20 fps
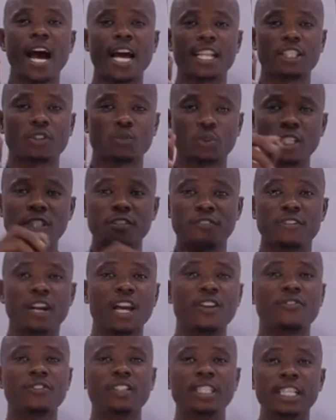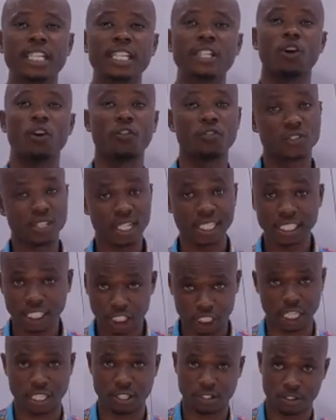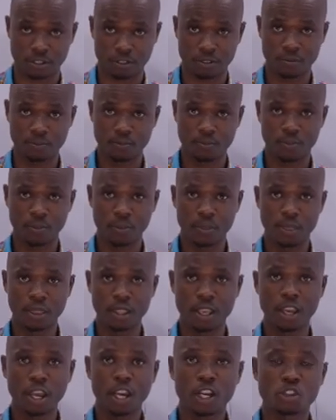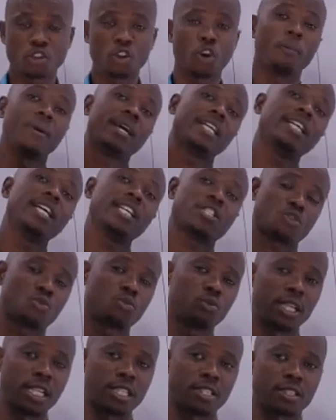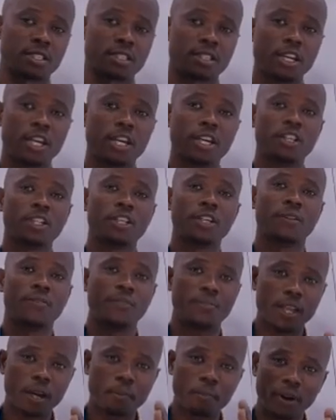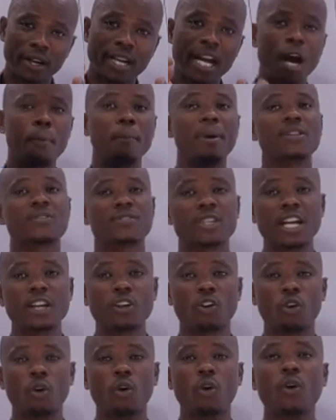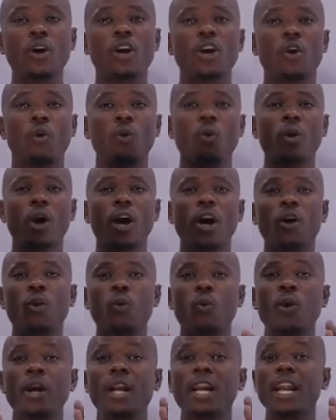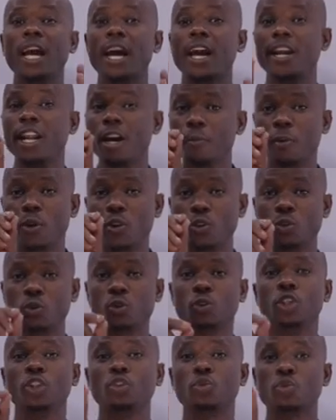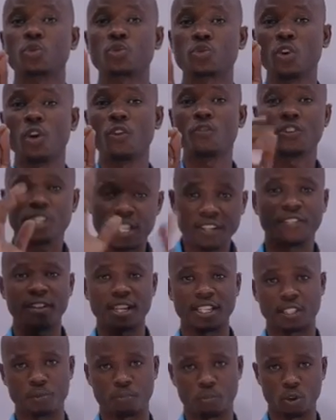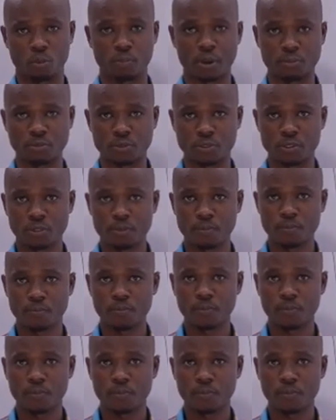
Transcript: at 25 degrees of Celsius. So, my dear students, the Born-Haber cycle will enable you to solve different problems.